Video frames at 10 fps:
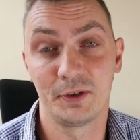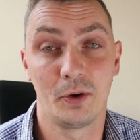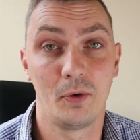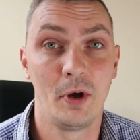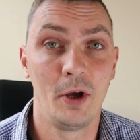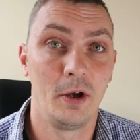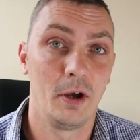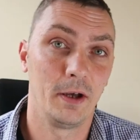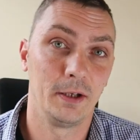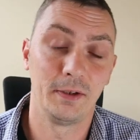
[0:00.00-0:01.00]
So
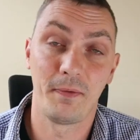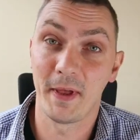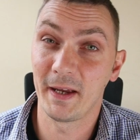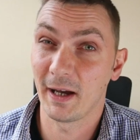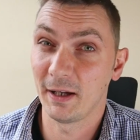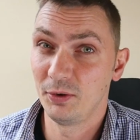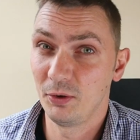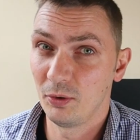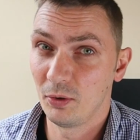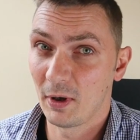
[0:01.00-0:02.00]
the thing I
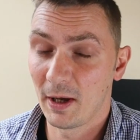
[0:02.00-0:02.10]
do